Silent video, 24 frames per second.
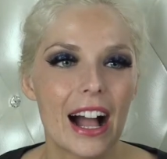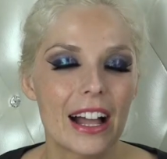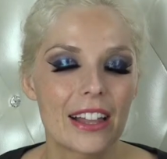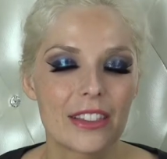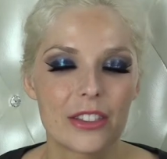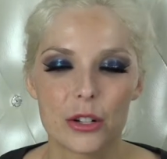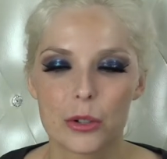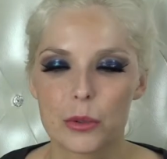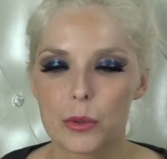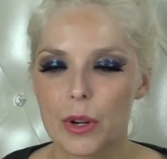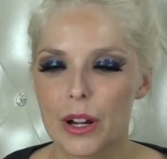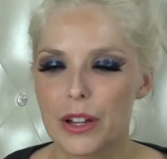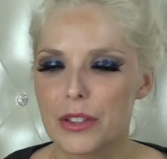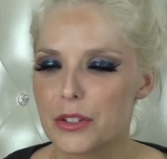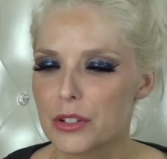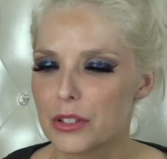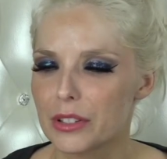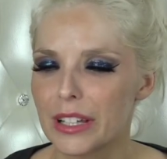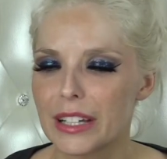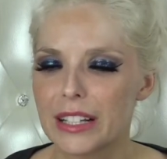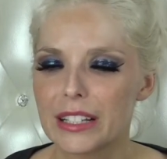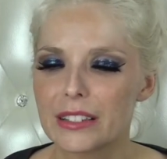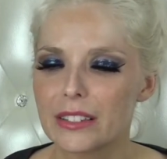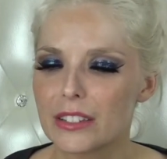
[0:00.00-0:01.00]
there were other
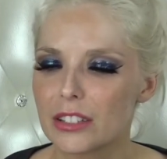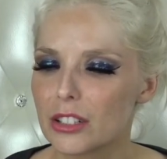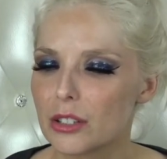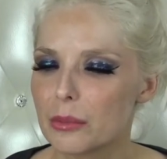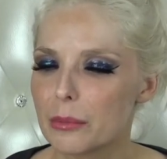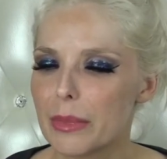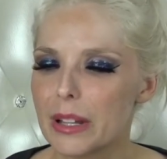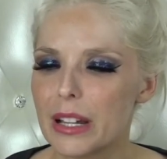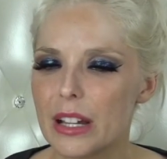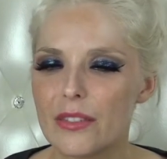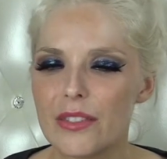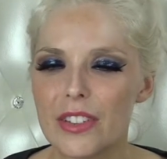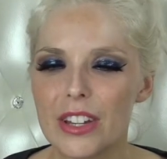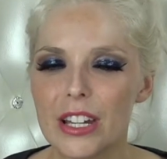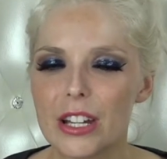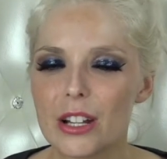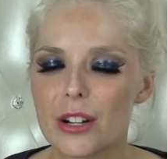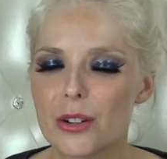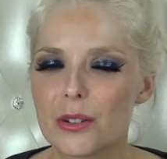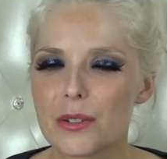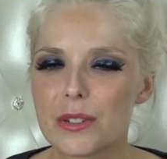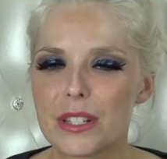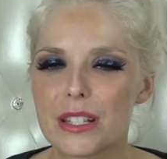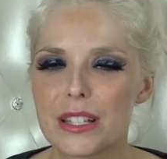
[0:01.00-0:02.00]
like little mini
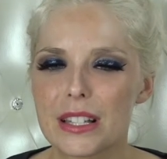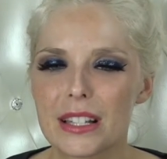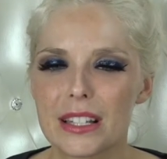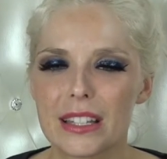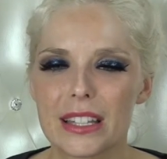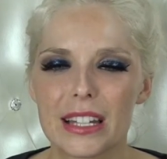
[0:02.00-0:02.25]
videos